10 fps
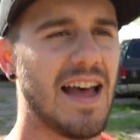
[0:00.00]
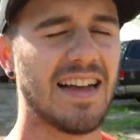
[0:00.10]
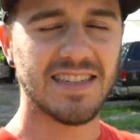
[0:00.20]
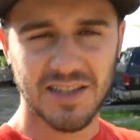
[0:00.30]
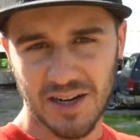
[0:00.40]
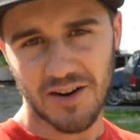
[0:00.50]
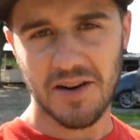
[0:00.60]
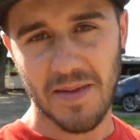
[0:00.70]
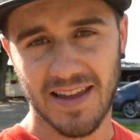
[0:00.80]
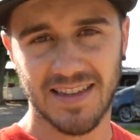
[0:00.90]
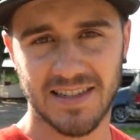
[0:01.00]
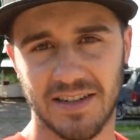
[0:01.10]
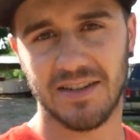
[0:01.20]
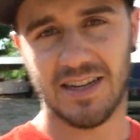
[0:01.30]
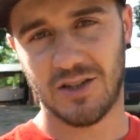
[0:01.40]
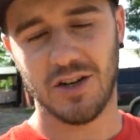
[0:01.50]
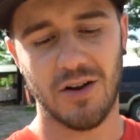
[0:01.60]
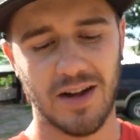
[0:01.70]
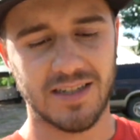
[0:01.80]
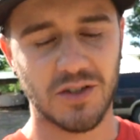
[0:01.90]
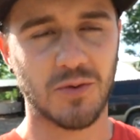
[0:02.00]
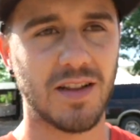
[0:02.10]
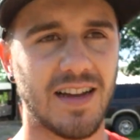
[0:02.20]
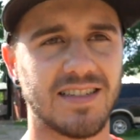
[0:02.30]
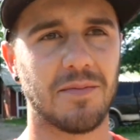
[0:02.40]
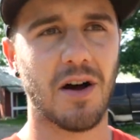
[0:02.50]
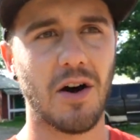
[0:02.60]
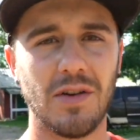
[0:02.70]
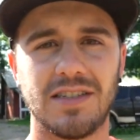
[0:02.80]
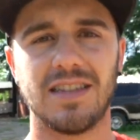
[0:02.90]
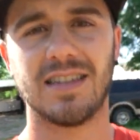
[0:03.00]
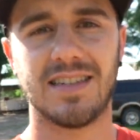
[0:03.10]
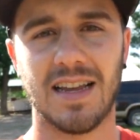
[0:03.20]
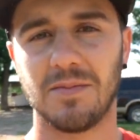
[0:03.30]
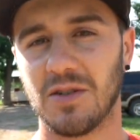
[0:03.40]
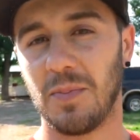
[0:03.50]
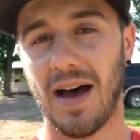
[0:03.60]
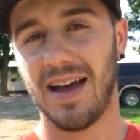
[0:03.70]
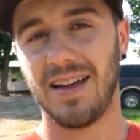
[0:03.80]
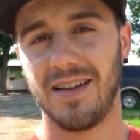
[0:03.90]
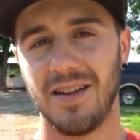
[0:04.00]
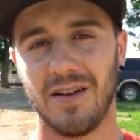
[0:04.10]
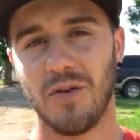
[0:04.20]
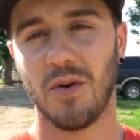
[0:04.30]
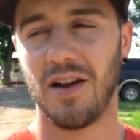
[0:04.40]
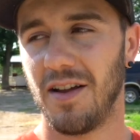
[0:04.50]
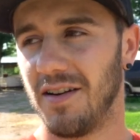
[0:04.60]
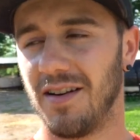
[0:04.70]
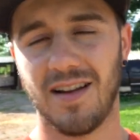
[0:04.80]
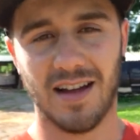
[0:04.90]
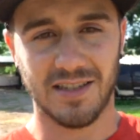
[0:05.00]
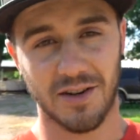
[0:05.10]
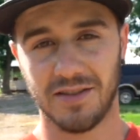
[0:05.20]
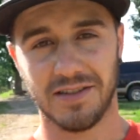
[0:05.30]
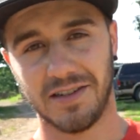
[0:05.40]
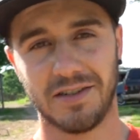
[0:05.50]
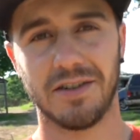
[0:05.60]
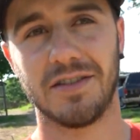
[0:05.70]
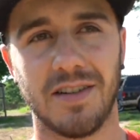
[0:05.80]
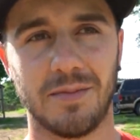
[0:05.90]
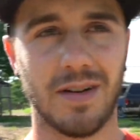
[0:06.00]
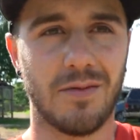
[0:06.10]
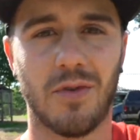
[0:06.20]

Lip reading: as I started to make this little intro, I just realized I'm always in the same spot when I start these intros, and I'm not